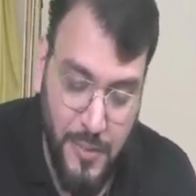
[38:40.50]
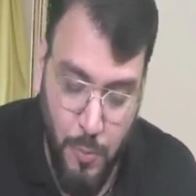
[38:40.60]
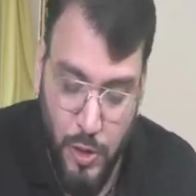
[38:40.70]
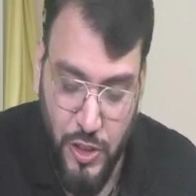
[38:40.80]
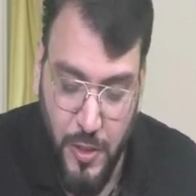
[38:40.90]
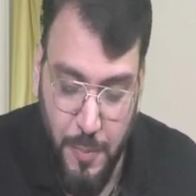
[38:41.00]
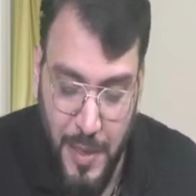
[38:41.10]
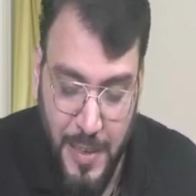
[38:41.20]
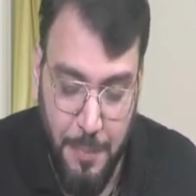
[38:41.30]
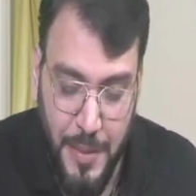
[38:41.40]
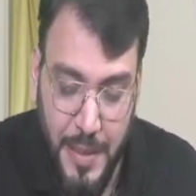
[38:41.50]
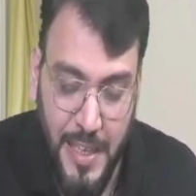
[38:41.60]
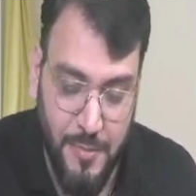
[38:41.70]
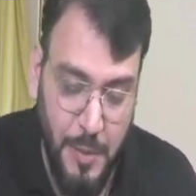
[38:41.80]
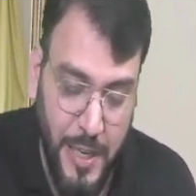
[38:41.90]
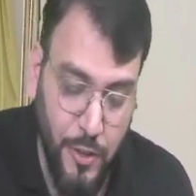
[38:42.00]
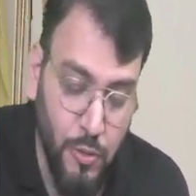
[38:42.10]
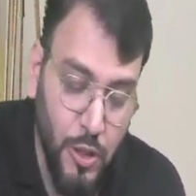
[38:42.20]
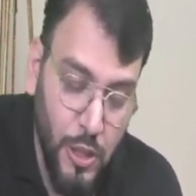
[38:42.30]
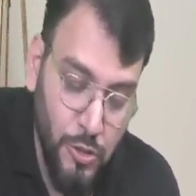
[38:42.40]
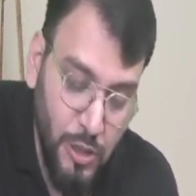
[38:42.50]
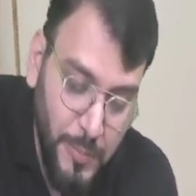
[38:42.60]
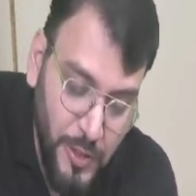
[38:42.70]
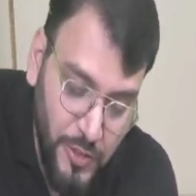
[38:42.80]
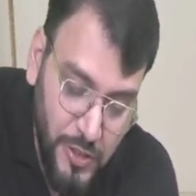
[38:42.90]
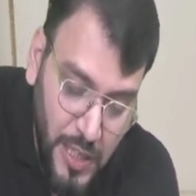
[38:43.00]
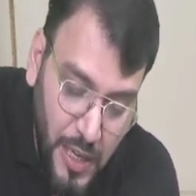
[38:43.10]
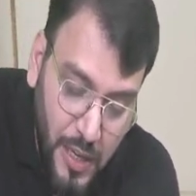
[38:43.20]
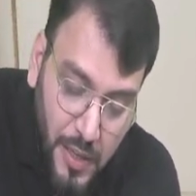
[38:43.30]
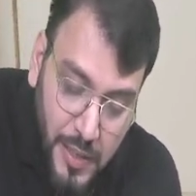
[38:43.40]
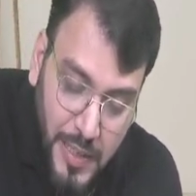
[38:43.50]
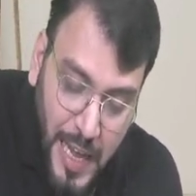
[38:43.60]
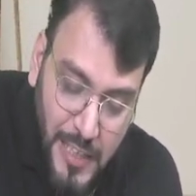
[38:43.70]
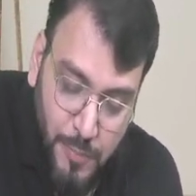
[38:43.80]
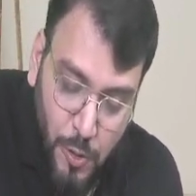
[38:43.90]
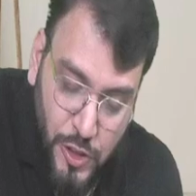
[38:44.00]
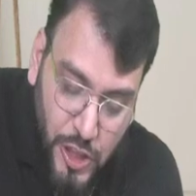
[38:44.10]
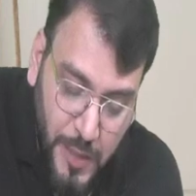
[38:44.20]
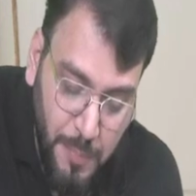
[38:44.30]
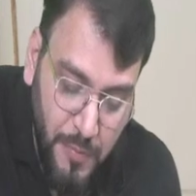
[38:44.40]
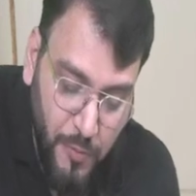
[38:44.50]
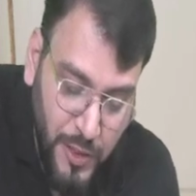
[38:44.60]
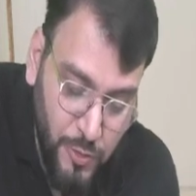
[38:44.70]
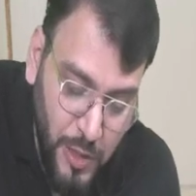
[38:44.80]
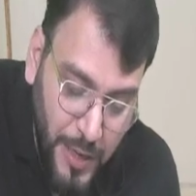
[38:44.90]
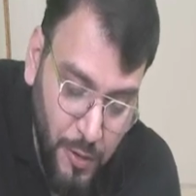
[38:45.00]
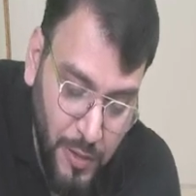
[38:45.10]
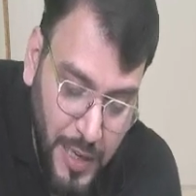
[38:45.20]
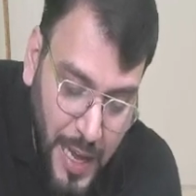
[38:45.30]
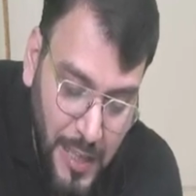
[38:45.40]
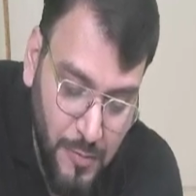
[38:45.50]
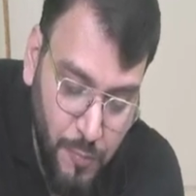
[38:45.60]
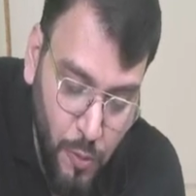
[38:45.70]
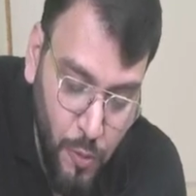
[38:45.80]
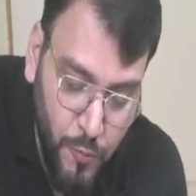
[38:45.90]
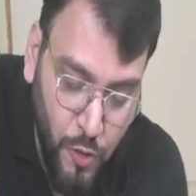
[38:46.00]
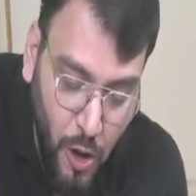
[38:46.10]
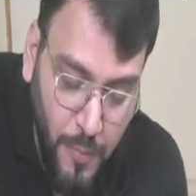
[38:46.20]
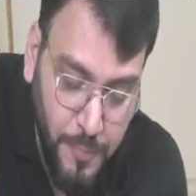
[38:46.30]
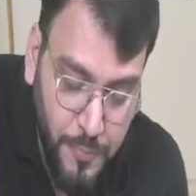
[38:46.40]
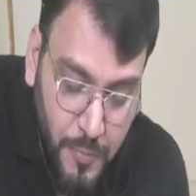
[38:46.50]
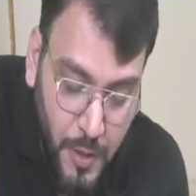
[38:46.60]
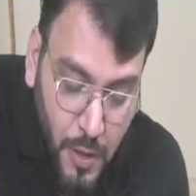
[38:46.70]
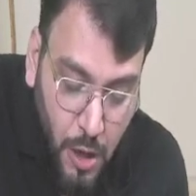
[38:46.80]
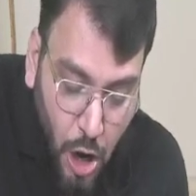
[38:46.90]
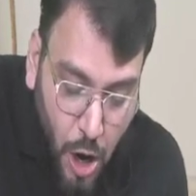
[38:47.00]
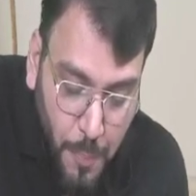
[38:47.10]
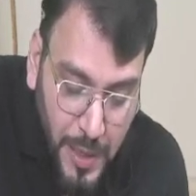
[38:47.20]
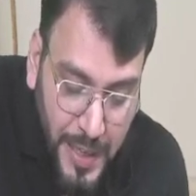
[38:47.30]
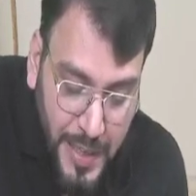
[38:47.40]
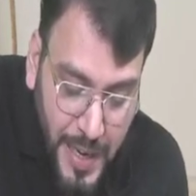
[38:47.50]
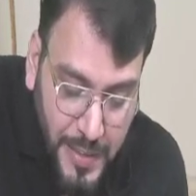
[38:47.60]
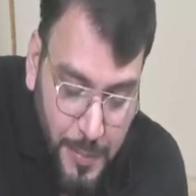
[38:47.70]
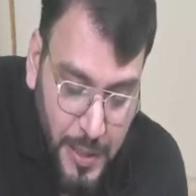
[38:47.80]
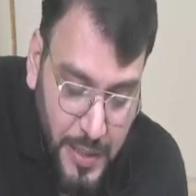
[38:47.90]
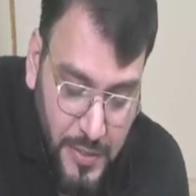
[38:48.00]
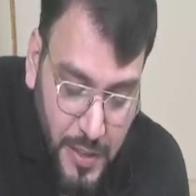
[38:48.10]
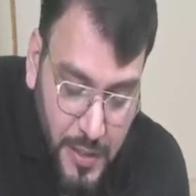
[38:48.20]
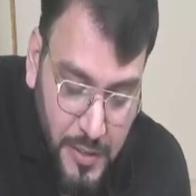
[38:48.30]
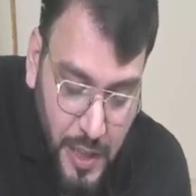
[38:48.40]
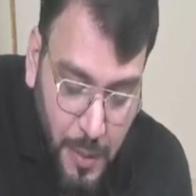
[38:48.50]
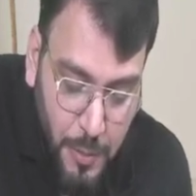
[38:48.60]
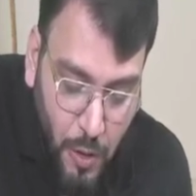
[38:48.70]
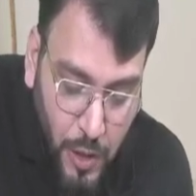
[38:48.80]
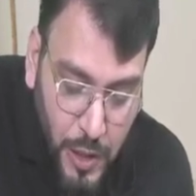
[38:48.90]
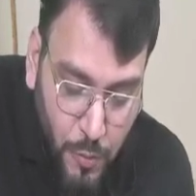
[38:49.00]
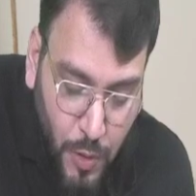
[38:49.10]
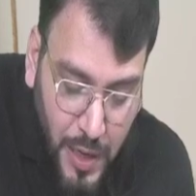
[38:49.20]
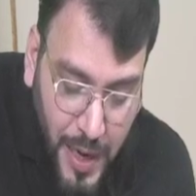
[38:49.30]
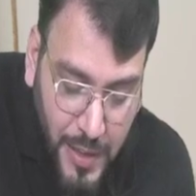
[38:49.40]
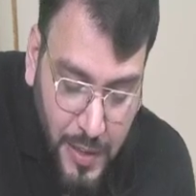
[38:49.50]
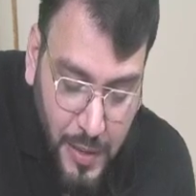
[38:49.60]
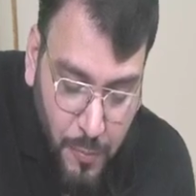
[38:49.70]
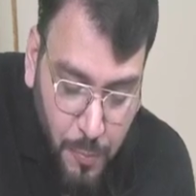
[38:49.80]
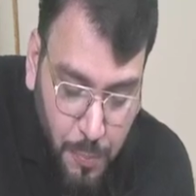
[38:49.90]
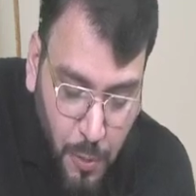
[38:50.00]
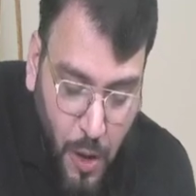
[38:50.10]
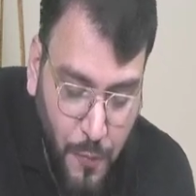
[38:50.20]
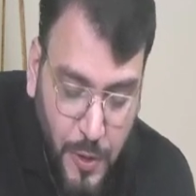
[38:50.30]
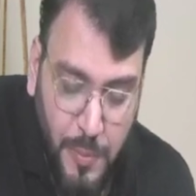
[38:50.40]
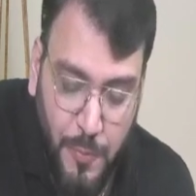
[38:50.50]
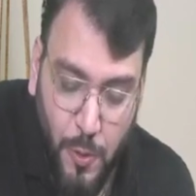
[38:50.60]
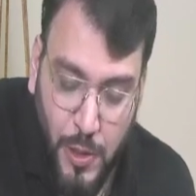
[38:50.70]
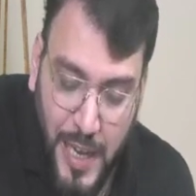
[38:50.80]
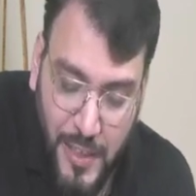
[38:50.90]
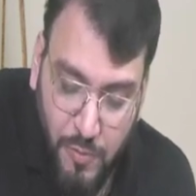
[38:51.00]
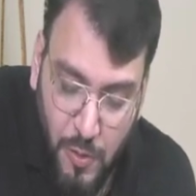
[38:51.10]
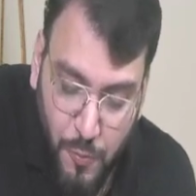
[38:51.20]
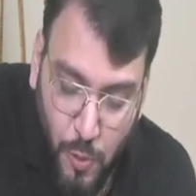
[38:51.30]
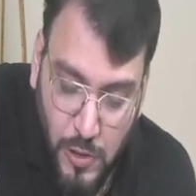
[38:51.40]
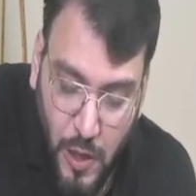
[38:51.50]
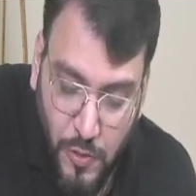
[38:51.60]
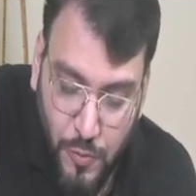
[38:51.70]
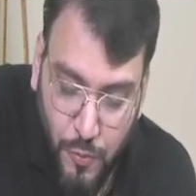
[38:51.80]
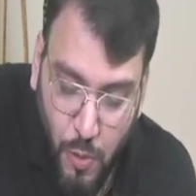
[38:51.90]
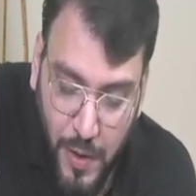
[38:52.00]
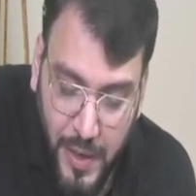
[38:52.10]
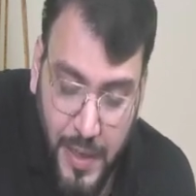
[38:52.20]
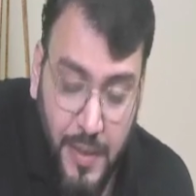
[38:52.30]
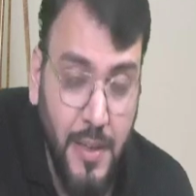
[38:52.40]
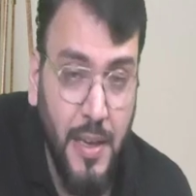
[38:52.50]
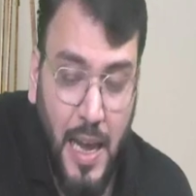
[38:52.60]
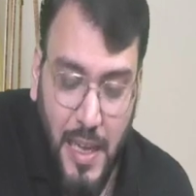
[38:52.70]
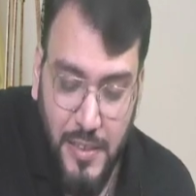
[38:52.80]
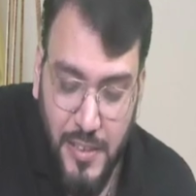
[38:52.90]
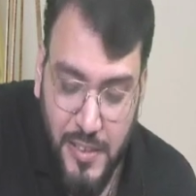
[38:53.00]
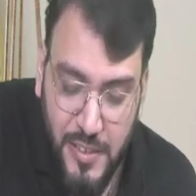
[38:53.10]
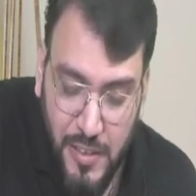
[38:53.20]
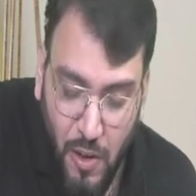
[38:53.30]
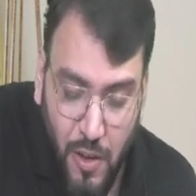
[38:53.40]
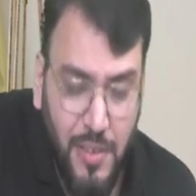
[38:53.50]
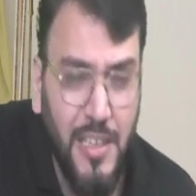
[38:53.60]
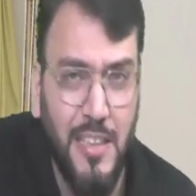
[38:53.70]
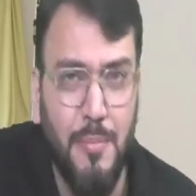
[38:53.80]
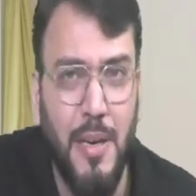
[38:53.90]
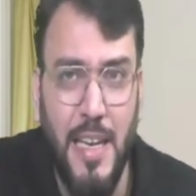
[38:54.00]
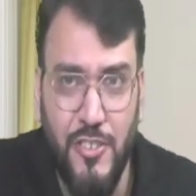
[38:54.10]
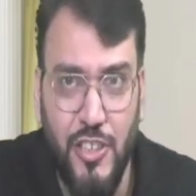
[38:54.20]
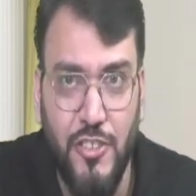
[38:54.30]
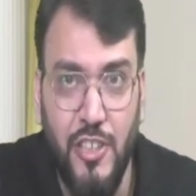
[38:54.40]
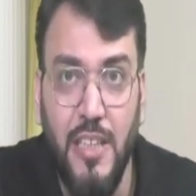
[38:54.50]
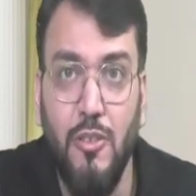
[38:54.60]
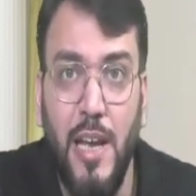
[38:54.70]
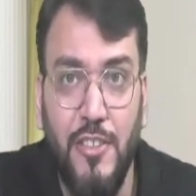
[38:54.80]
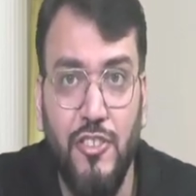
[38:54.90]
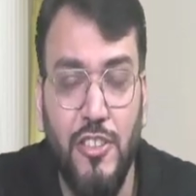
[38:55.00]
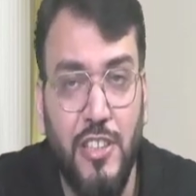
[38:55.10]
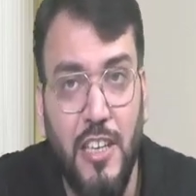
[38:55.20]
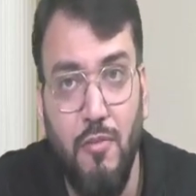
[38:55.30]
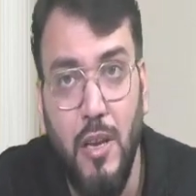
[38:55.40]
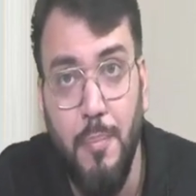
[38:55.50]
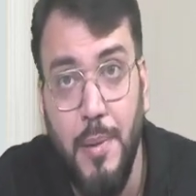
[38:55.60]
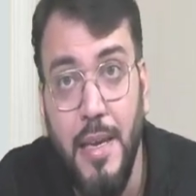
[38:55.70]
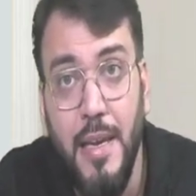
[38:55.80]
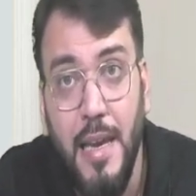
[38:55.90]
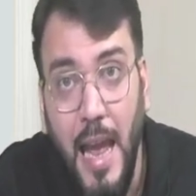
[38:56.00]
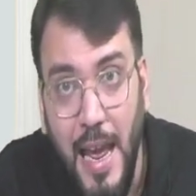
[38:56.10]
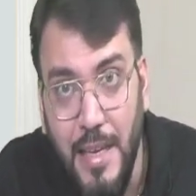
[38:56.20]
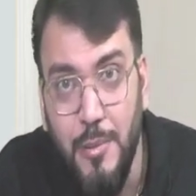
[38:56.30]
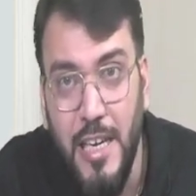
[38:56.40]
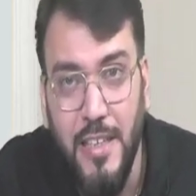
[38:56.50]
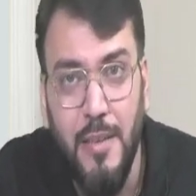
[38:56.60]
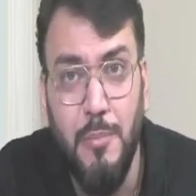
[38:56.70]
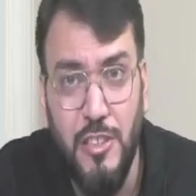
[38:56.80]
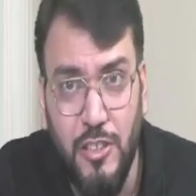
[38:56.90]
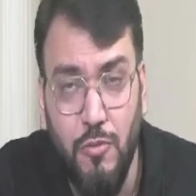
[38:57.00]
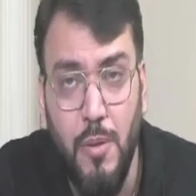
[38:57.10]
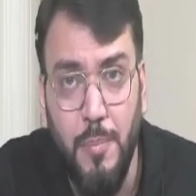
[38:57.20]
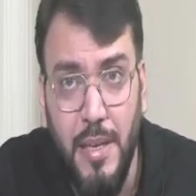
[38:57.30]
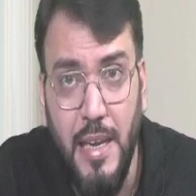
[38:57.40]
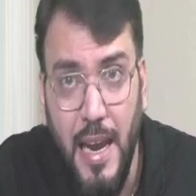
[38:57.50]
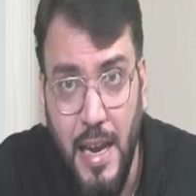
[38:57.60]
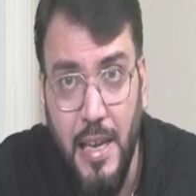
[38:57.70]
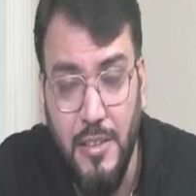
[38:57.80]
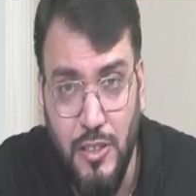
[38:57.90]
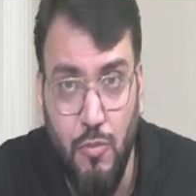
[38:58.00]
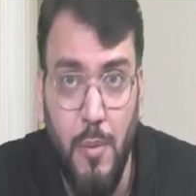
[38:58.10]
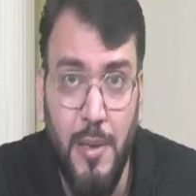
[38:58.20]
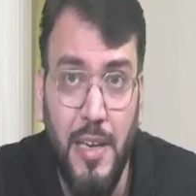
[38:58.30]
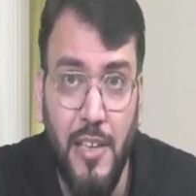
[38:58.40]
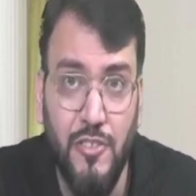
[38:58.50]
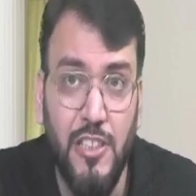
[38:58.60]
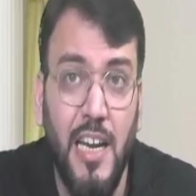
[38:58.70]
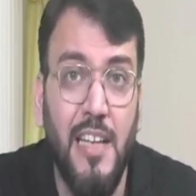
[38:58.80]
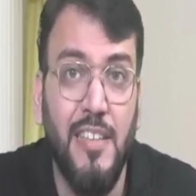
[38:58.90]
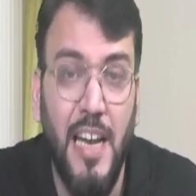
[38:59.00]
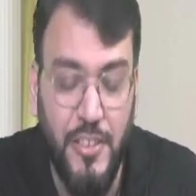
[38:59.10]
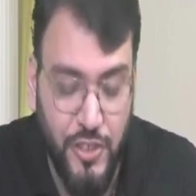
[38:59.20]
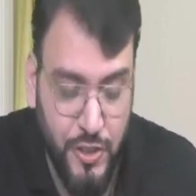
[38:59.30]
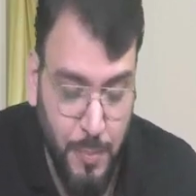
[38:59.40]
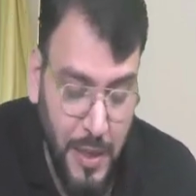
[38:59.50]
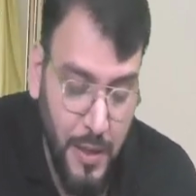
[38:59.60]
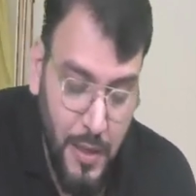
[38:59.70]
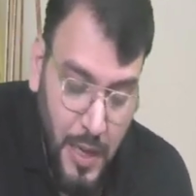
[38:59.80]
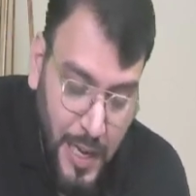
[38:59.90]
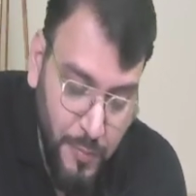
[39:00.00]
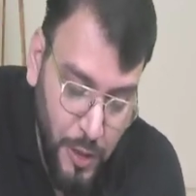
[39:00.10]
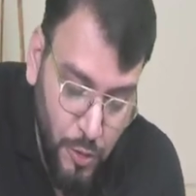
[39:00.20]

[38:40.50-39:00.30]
flow statement. Let me explain you. So if this is the cash flow statement, first you write down cash flow from operating activities. There will be only one item, profit before tax will be 4,400, and this is nothing but exchange gain. So exchange gain will be eliminated, means it will be considered as an adjustment, and we'll do